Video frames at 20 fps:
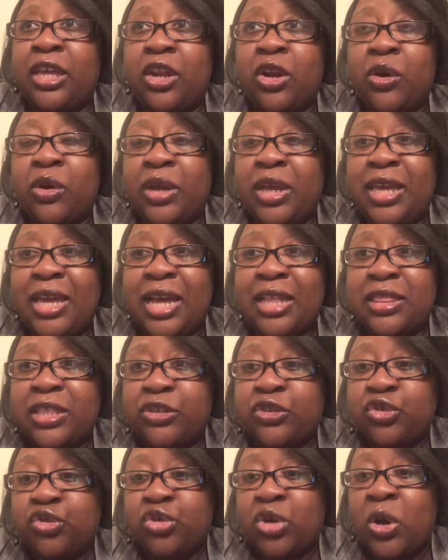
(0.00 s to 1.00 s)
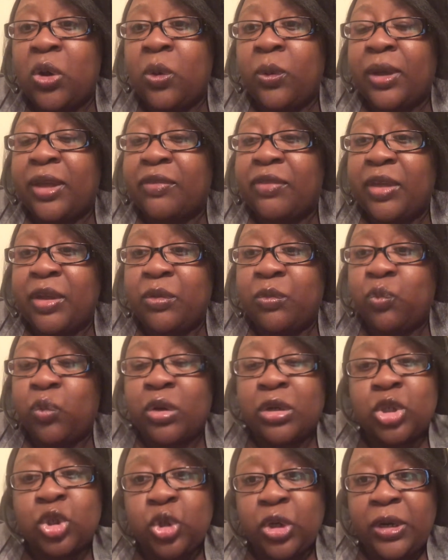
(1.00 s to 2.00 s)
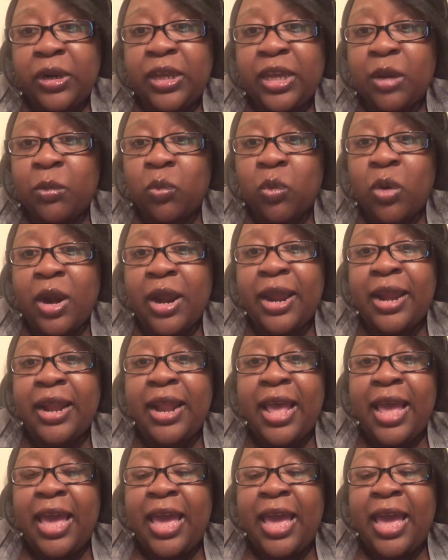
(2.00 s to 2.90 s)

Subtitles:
You know, he had this stroke and they weren't treating him right.